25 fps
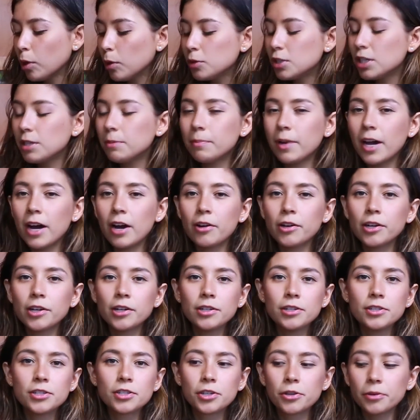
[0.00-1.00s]
protein
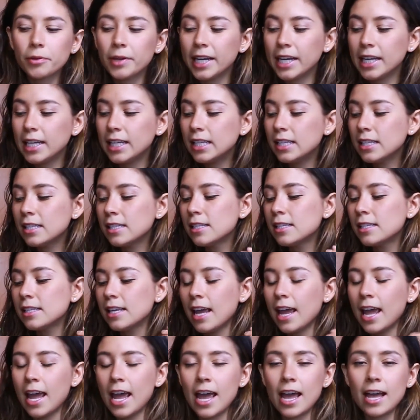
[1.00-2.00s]
powders, greens,
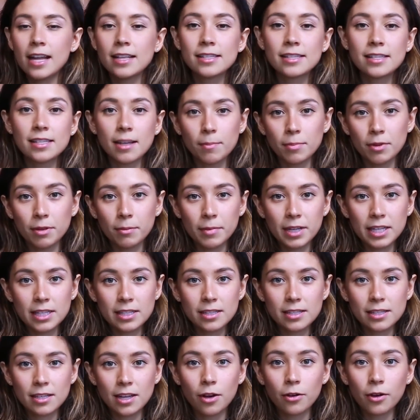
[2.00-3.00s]
and
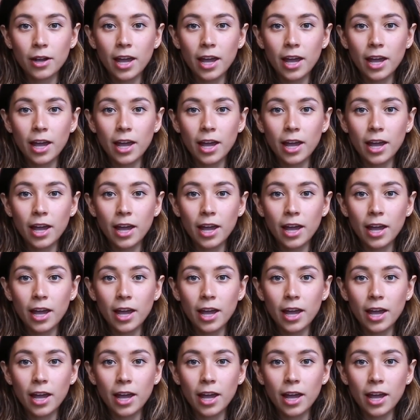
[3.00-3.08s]
supplements,